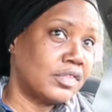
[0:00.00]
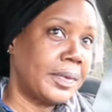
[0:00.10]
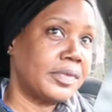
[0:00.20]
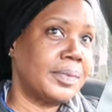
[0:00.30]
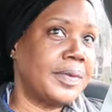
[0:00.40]
it's
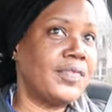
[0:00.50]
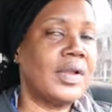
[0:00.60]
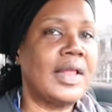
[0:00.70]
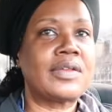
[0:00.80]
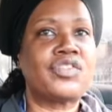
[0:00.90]
supposed to be
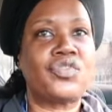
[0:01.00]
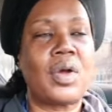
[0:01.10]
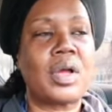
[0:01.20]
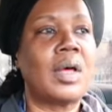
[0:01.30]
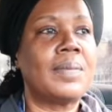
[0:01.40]
for like
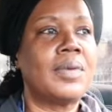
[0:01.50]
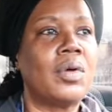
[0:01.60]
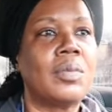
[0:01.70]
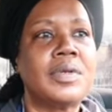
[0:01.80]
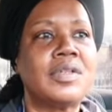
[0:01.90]
truck
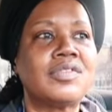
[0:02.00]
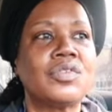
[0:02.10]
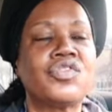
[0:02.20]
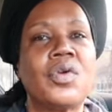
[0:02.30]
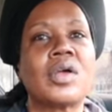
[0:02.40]
upload but there's
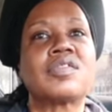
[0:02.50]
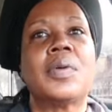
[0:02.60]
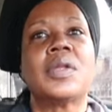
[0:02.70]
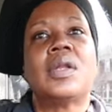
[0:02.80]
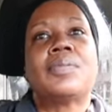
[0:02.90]
no trucks
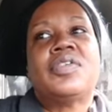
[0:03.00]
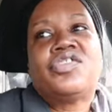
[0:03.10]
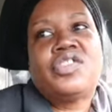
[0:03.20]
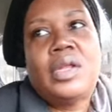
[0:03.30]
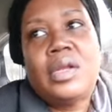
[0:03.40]
pulling up here
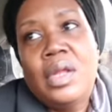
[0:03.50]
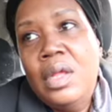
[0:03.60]
yet